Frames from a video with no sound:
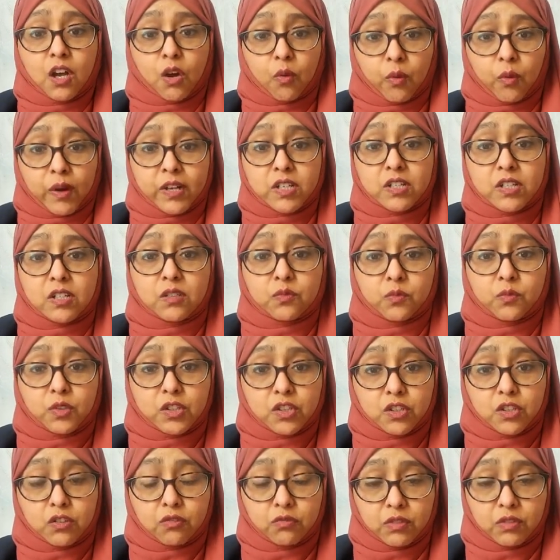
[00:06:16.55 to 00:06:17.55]
Question
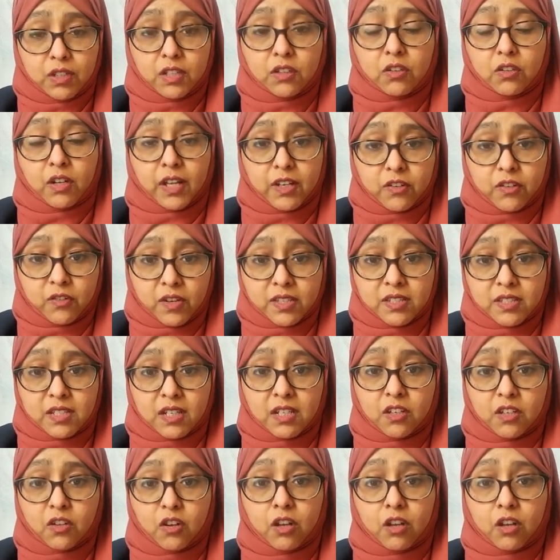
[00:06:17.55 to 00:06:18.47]
which you're really not interested in.